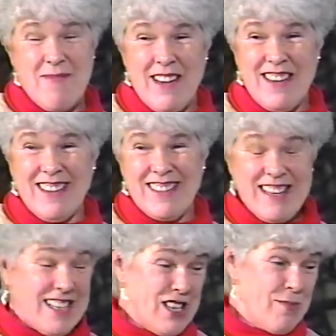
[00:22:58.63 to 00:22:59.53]
My youngest, I
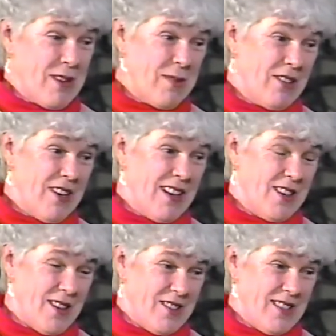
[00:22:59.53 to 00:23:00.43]
teach my twin
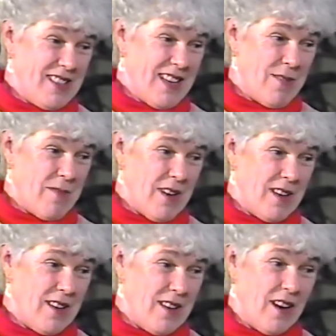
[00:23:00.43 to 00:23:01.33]
granddaughters, and my
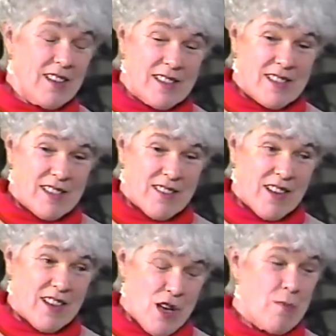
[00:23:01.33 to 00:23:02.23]
youngest
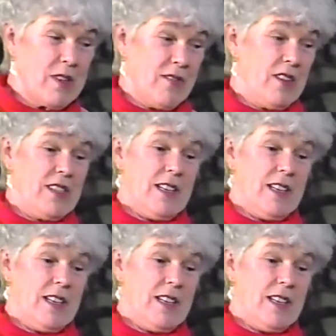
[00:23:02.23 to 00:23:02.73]
than them even is a